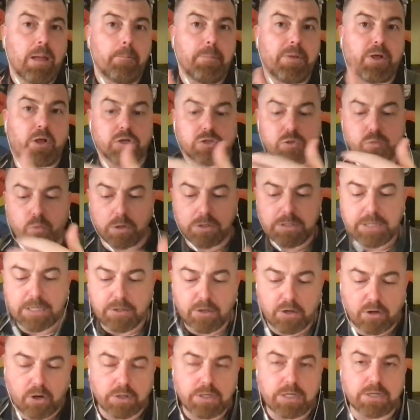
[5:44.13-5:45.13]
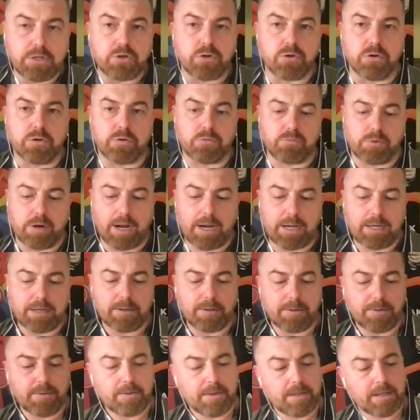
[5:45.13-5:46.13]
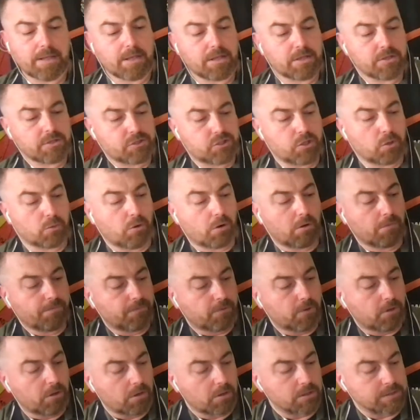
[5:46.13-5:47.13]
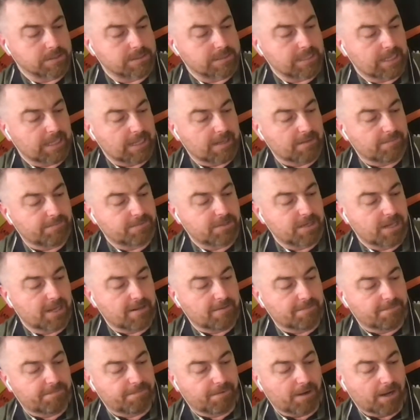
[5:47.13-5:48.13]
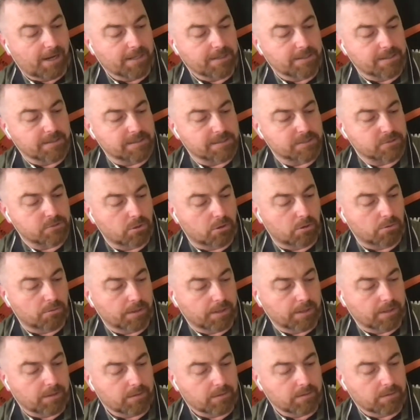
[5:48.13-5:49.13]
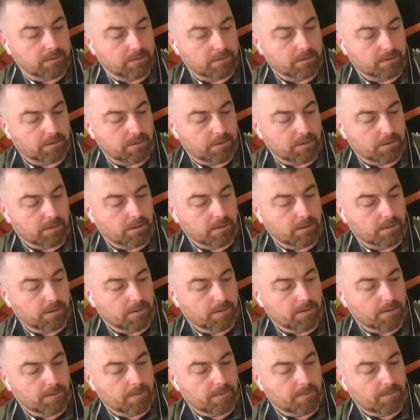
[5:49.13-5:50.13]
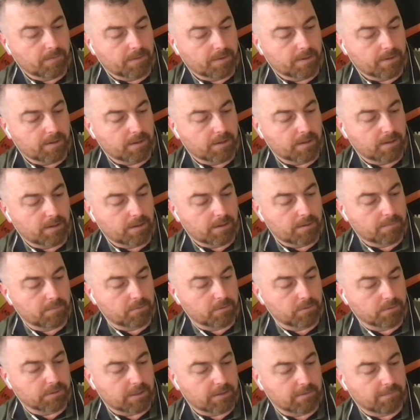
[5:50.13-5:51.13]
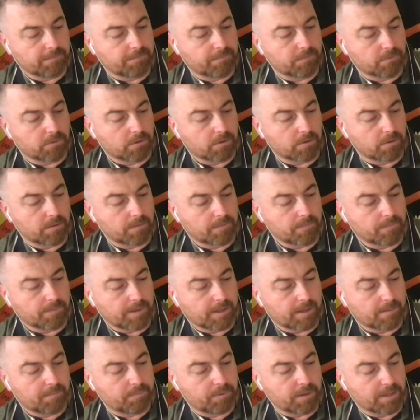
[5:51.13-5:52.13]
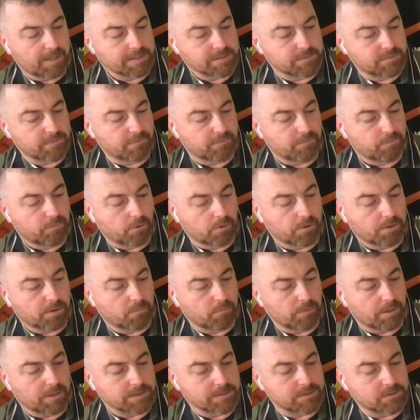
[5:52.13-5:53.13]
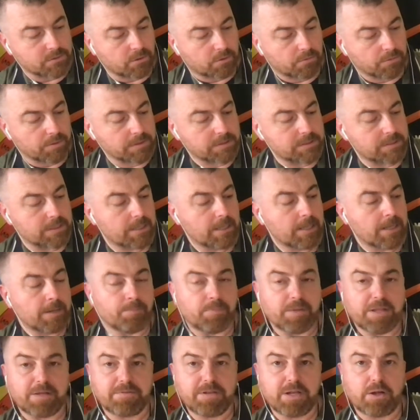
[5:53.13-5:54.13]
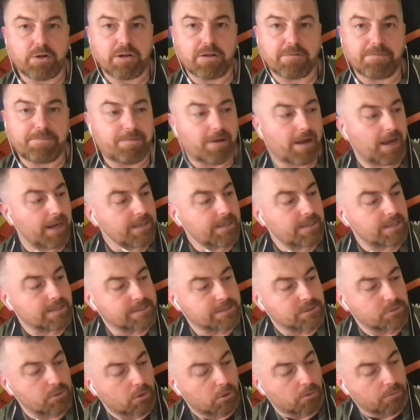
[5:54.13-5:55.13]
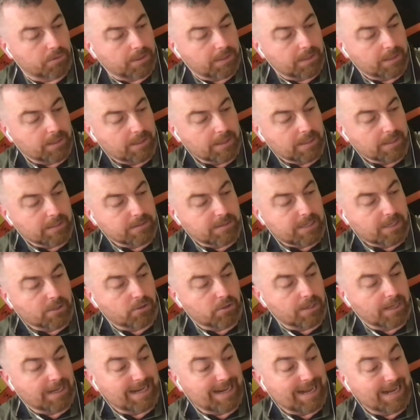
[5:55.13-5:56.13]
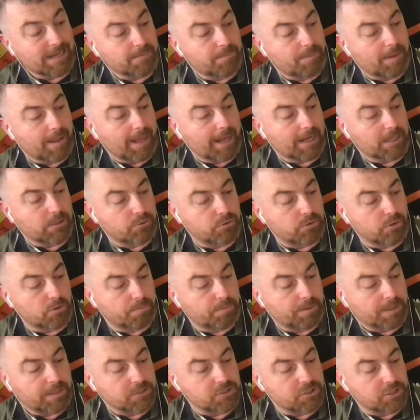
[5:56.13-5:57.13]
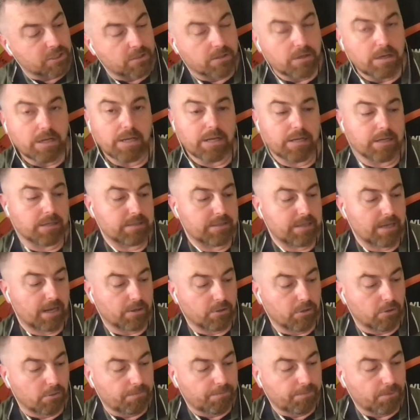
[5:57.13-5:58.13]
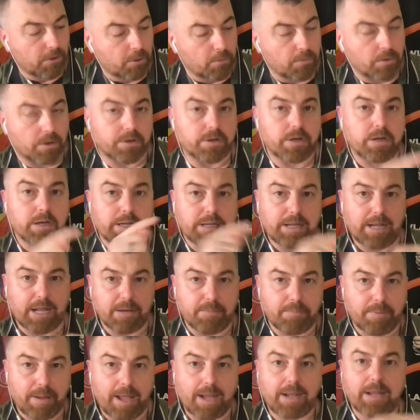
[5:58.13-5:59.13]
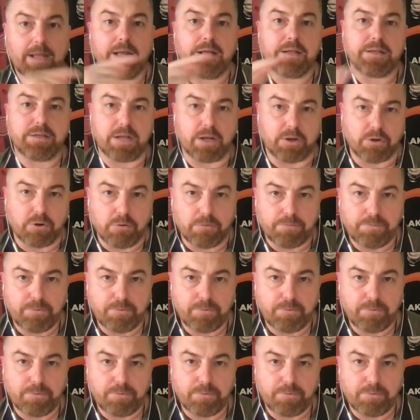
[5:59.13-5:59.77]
Because what they're going to do, right? So of course, if they find that story, I'm looking for a place with more than one stories. If they're going to find the story, they're going to get back to your picture, then go forward, get back, then go